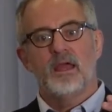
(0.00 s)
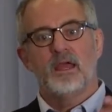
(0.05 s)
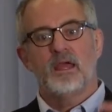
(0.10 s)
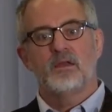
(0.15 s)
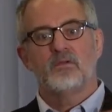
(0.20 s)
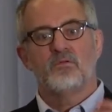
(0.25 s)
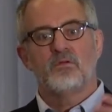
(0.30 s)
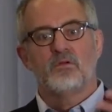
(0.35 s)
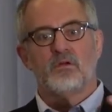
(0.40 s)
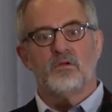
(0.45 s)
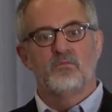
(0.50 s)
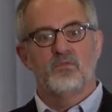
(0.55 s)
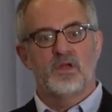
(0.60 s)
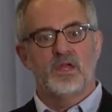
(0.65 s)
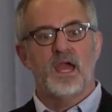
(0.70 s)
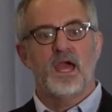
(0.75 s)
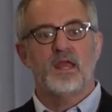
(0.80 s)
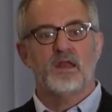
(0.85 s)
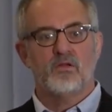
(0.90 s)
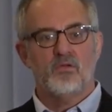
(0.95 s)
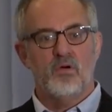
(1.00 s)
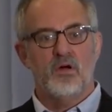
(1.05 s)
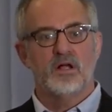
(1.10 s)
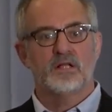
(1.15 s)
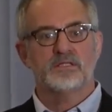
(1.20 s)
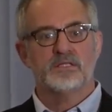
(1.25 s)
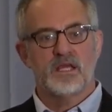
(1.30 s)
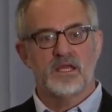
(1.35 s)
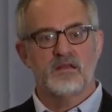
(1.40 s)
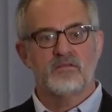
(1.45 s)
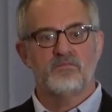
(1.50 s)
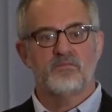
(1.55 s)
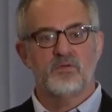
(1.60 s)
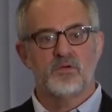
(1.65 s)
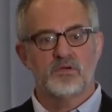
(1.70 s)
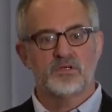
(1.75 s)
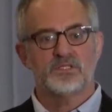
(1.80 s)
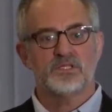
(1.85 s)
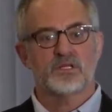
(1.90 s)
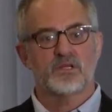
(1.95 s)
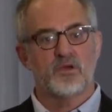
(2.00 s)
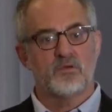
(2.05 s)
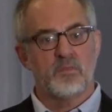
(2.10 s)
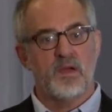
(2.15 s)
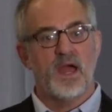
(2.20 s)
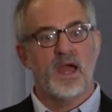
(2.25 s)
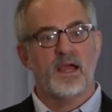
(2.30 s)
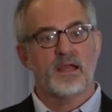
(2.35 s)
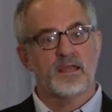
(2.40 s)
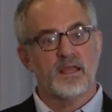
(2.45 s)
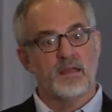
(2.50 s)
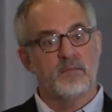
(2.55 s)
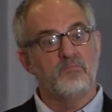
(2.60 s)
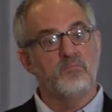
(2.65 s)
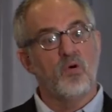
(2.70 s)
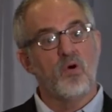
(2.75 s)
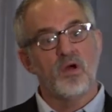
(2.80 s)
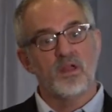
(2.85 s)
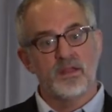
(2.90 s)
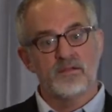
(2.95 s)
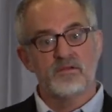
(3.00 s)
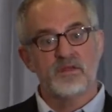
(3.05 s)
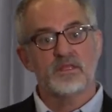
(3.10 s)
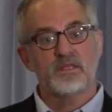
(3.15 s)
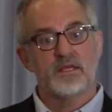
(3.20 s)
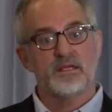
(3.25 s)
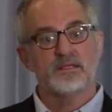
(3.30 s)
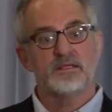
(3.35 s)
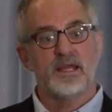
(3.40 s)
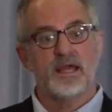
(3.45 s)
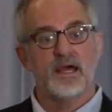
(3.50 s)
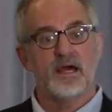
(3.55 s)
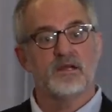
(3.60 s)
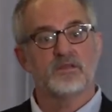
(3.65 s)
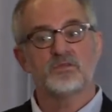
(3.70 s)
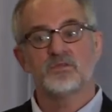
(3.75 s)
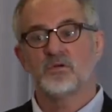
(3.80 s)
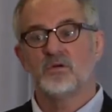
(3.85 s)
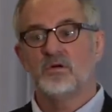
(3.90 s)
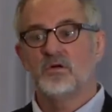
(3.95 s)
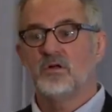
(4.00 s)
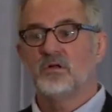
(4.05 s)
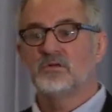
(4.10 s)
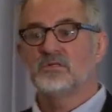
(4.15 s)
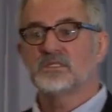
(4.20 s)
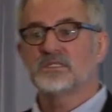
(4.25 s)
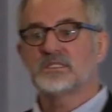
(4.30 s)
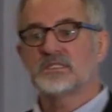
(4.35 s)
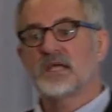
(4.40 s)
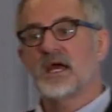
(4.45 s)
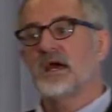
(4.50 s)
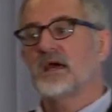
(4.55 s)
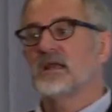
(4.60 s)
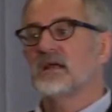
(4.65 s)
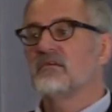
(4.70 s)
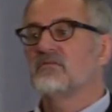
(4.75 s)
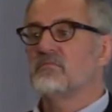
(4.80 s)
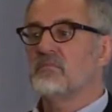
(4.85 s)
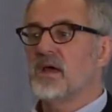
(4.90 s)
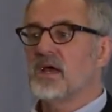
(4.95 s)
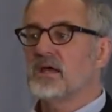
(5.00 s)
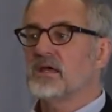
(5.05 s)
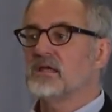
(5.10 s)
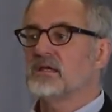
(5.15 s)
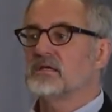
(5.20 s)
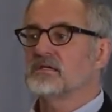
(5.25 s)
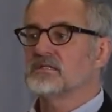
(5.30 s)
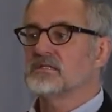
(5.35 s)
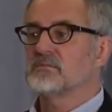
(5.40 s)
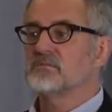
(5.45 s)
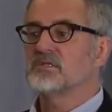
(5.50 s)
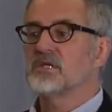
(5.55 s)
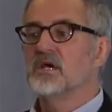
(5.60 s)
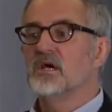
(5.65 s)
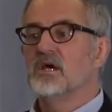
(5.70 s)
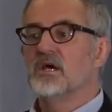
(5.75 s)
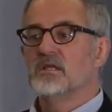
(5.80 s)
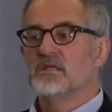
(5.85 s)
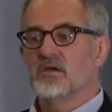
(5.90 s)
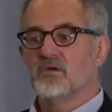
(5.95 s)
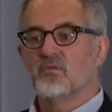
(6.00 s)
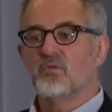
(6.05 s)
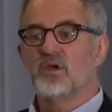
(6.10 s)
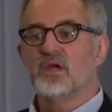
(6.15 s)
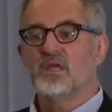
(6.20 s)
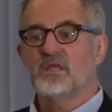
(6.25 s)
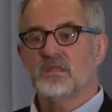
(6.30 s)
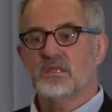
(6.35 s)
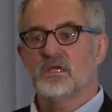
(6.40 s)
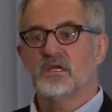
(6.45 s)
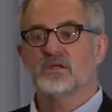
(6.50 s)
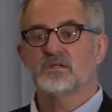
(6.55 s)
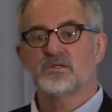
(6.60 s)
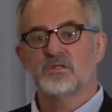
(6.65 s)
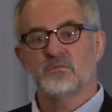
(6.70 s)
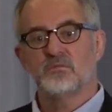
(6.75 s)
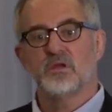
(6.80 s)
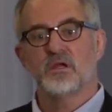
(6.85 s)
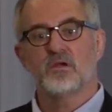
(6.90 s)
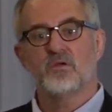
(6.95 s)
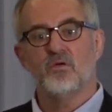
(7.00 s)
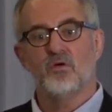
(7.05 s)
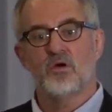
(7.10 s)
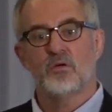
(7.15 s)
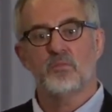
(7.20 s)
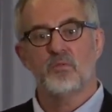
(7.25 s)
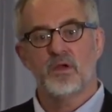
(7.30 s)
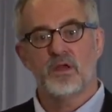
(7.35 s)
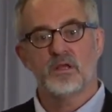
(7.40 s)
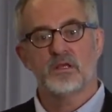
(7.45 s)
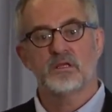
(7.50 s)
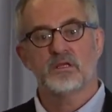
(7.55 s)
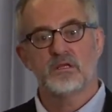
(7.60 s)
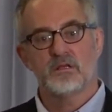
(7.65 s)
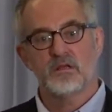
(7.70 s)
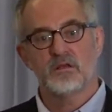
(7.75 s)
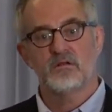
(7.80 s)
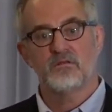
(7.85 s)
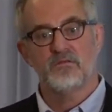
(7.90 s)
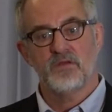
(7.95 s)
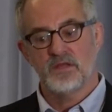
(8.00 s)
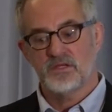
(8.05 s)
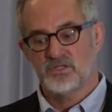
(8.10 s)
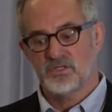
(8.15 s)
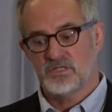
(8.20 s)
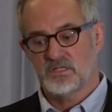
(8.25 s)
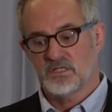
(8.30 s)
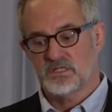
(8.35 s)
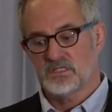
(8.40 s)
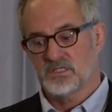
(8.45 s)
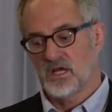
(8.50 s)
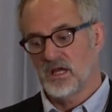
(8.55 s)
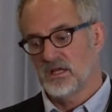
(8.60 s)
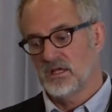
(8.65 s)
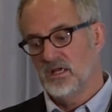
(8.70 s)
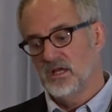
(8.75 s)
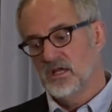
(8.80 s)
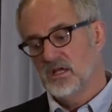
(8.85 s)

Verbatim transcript: And we had a qualitative person go back and boil everything down to a whole set of mechanisms that we think should be incorporated into intervention design.